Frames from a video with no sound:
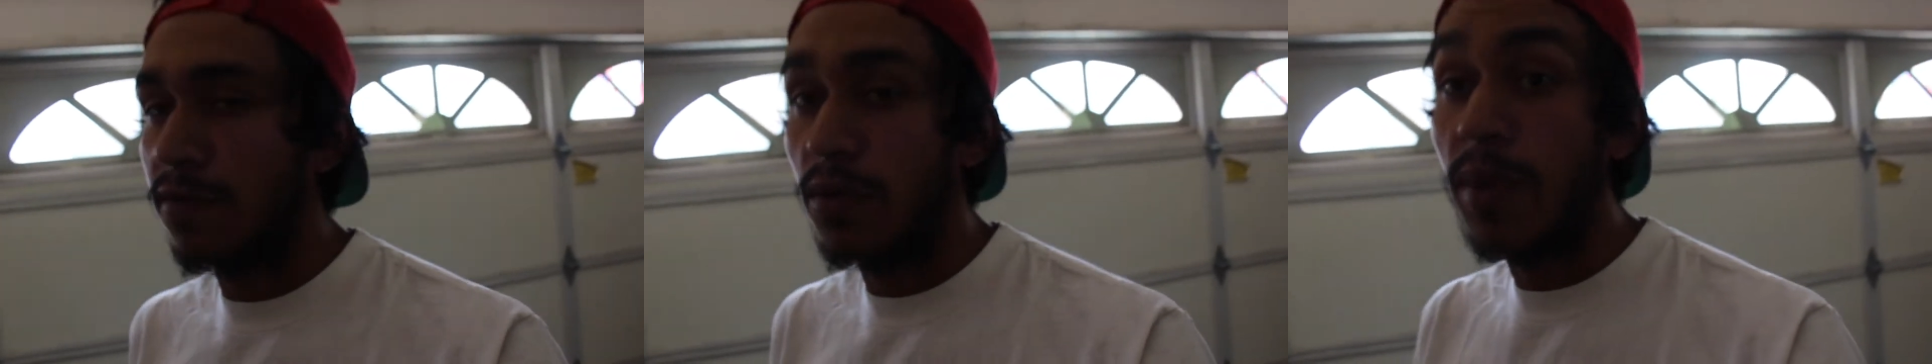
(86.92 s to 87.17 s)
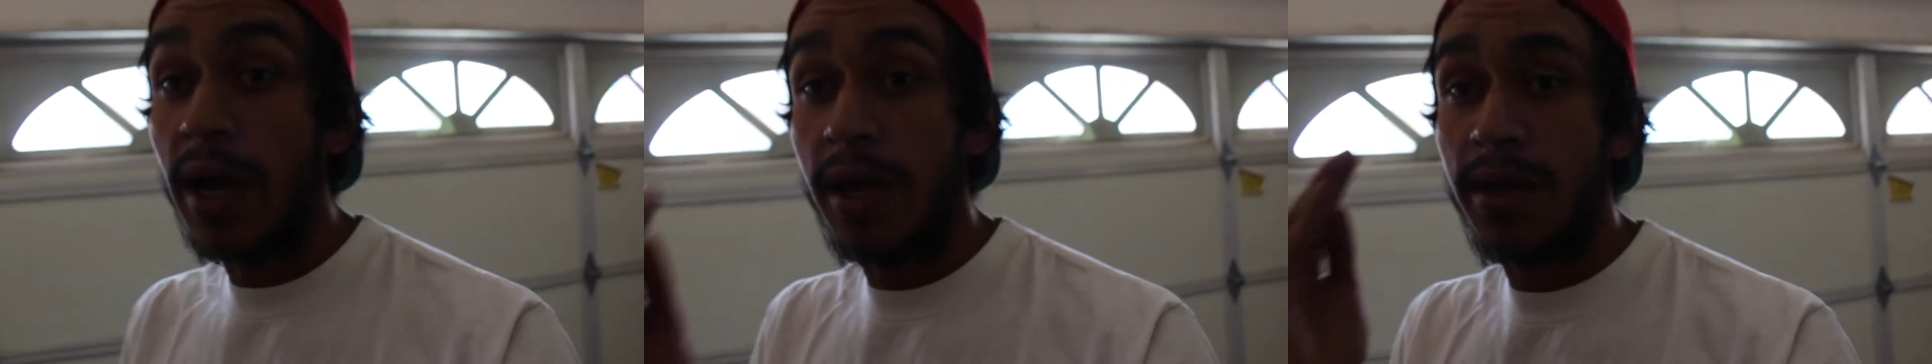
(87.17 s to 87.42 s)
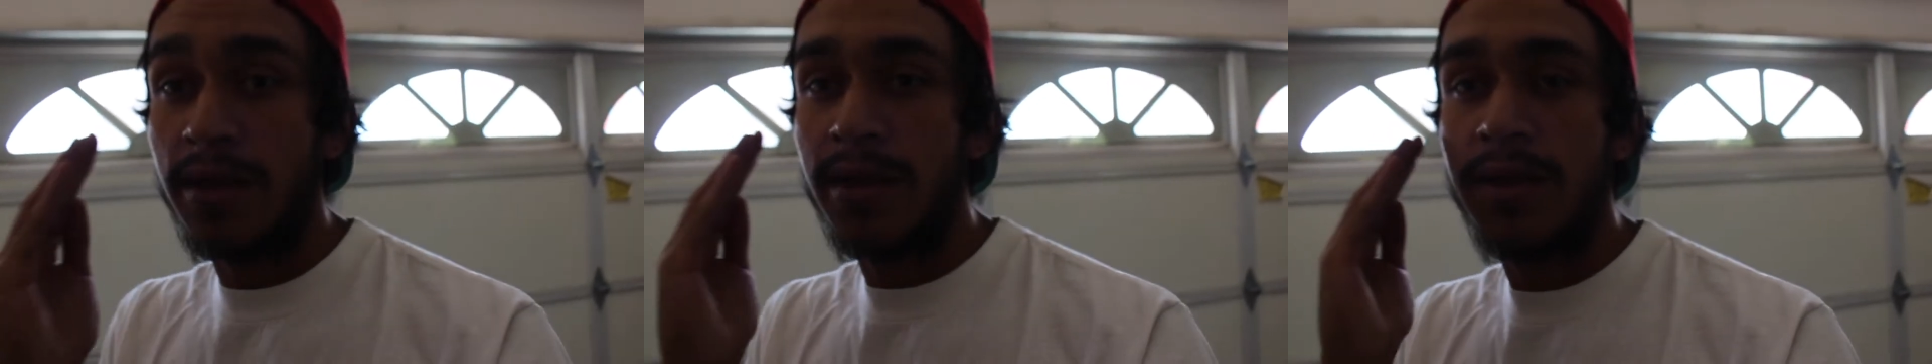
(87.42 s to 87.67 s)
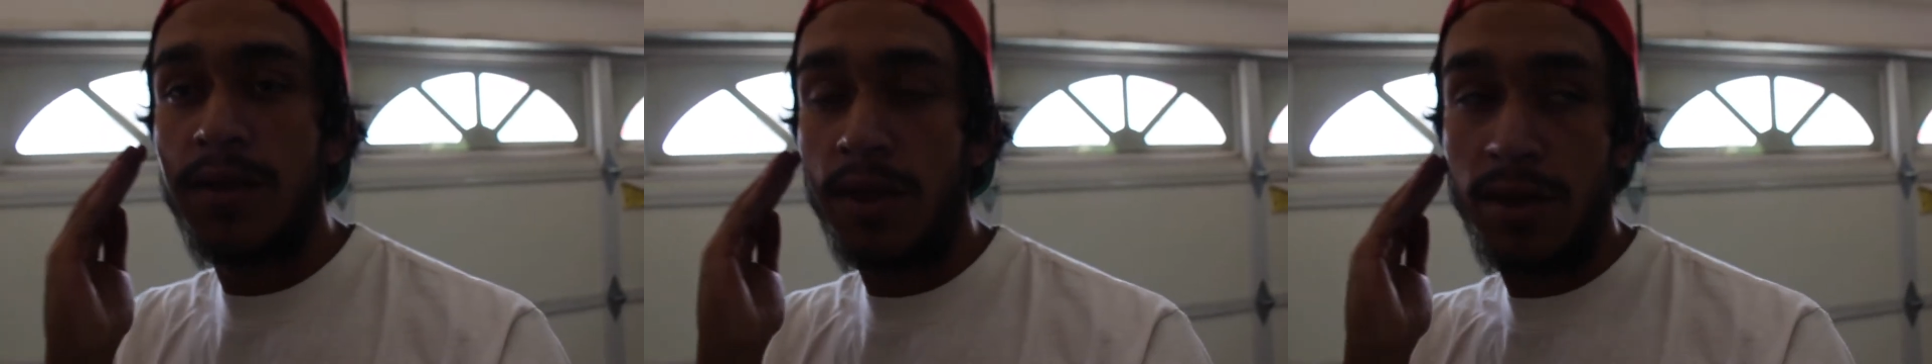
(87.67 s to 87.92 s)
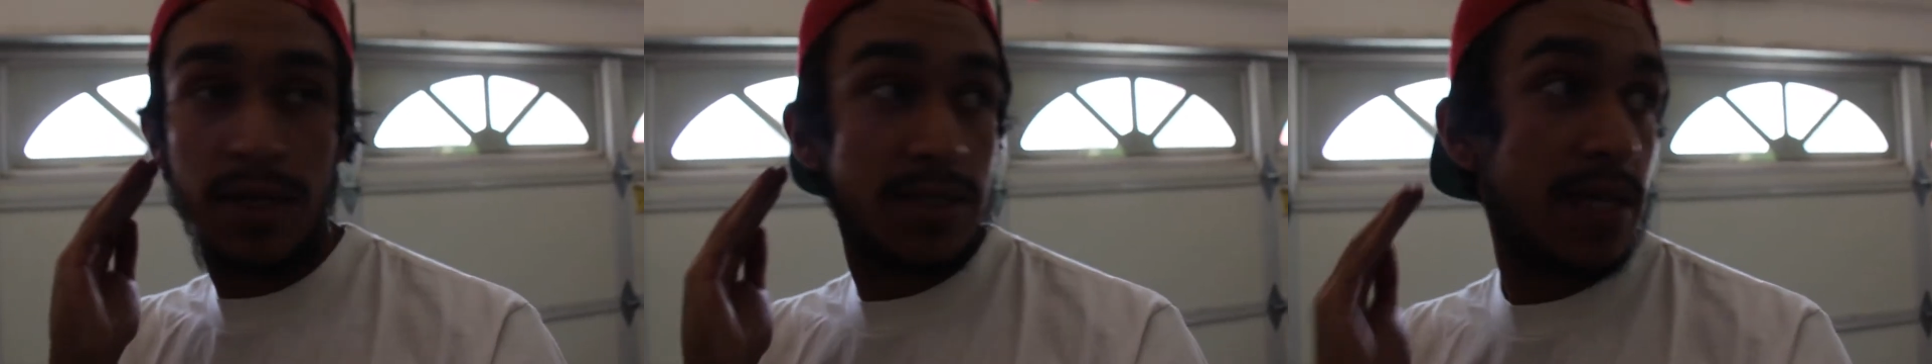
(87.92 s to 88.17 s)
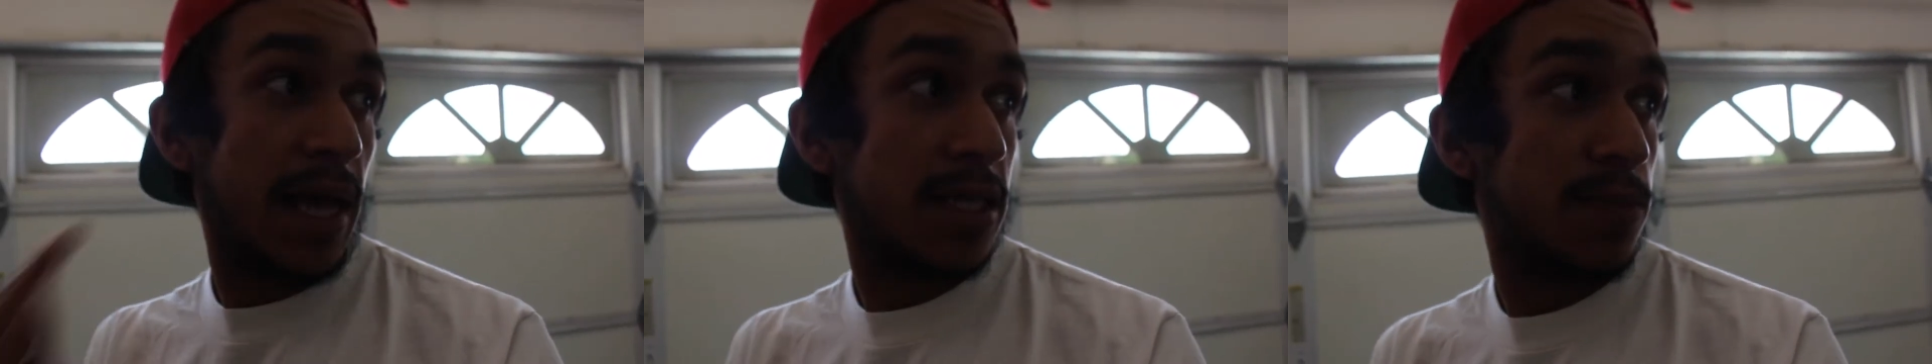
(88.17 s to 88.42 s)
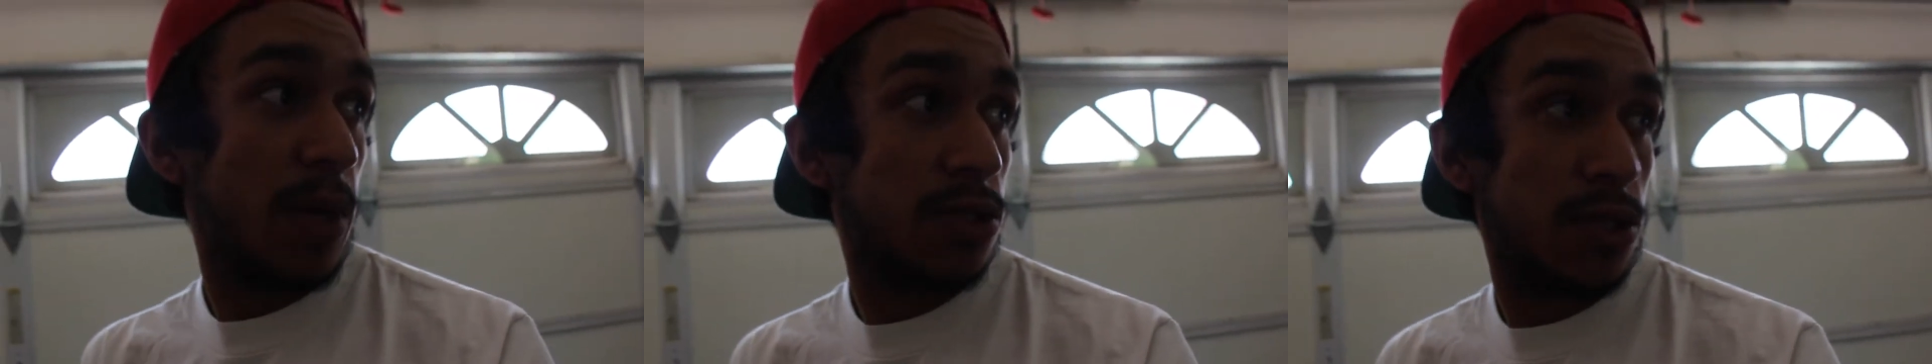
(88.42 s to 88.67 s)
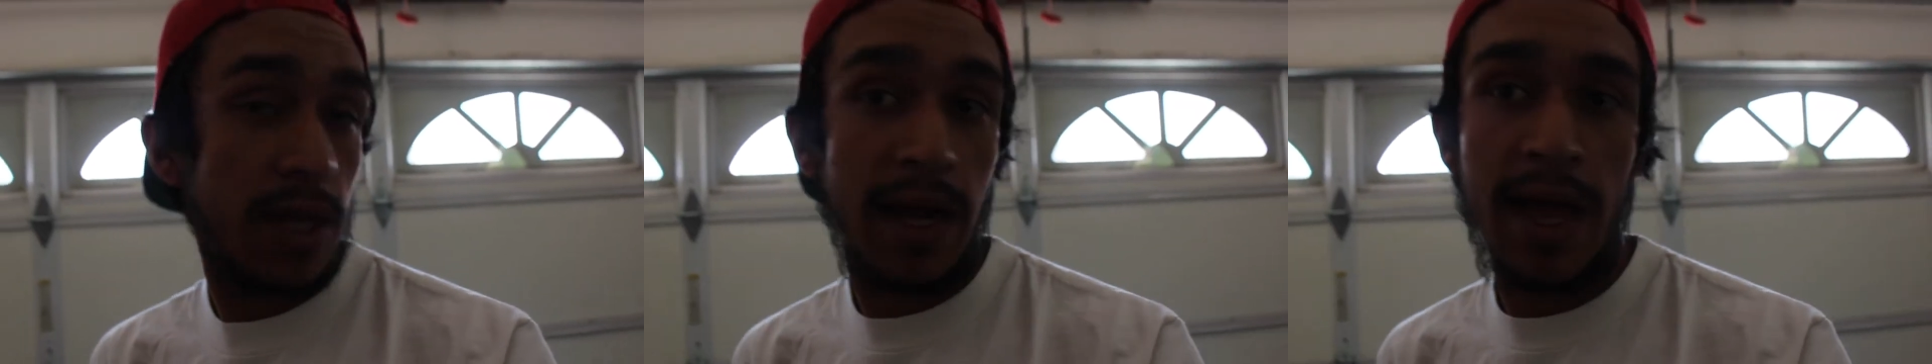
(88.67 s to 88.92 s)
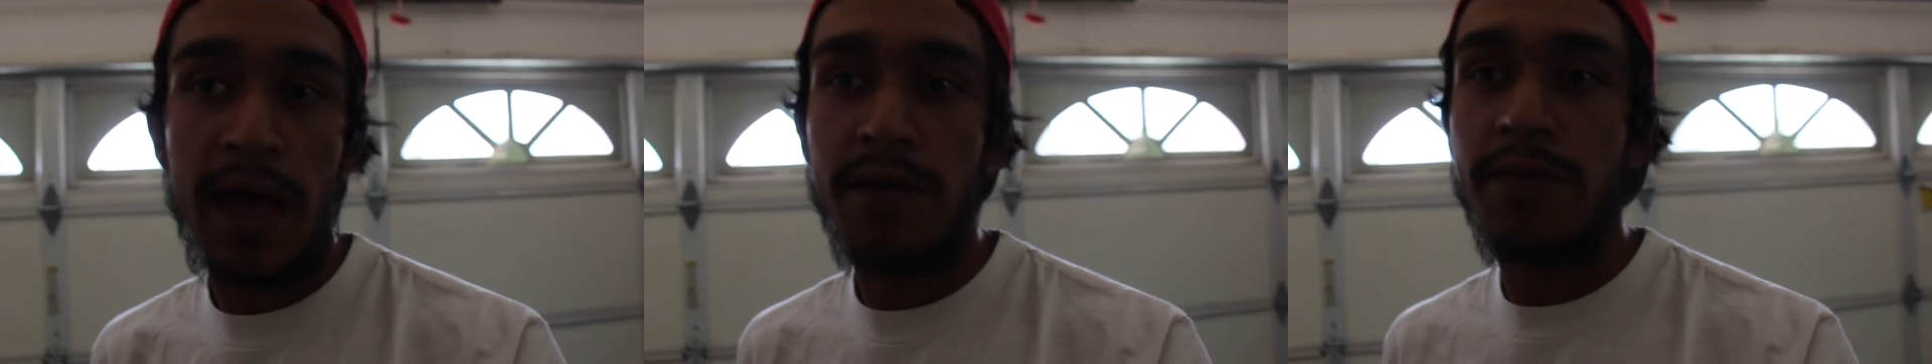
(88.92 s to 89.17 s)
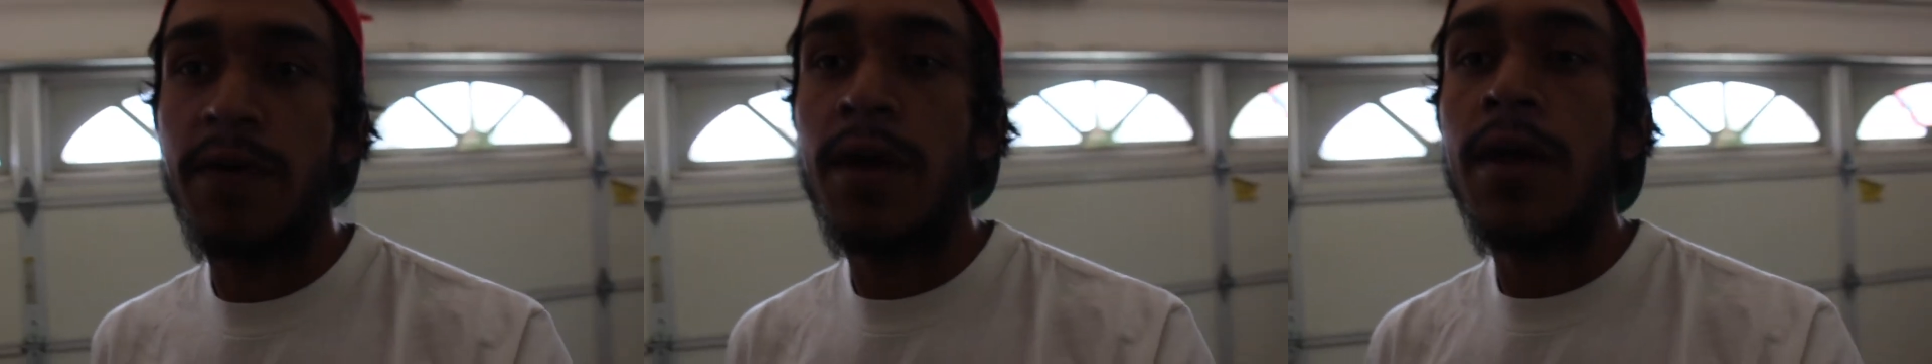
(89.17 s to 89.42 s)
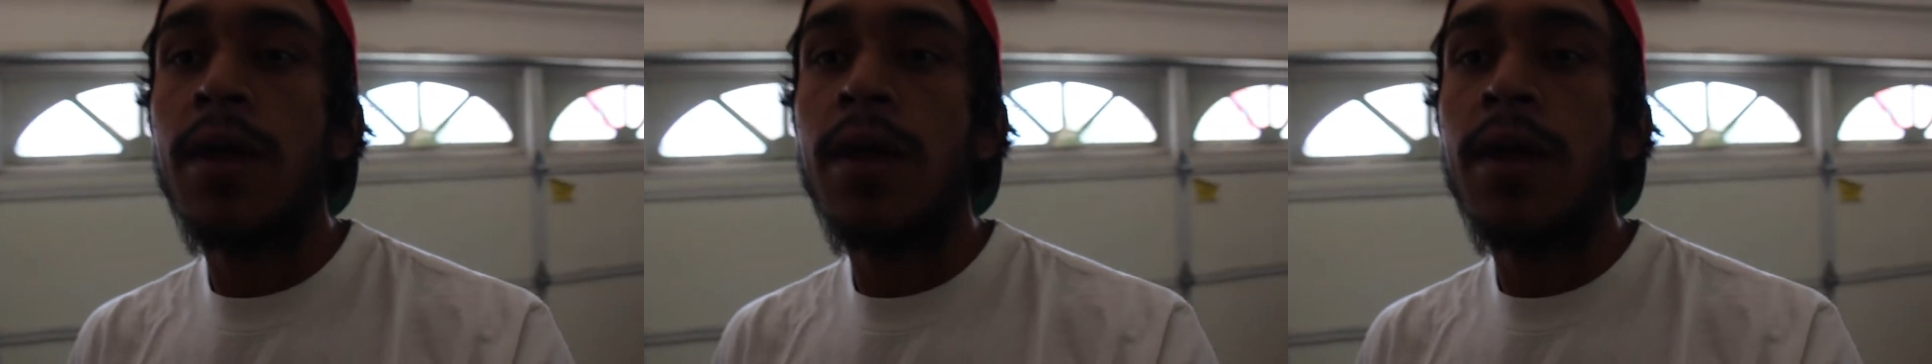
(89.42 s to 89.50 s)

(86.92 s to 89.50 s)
if you buy the exact spacer that I have.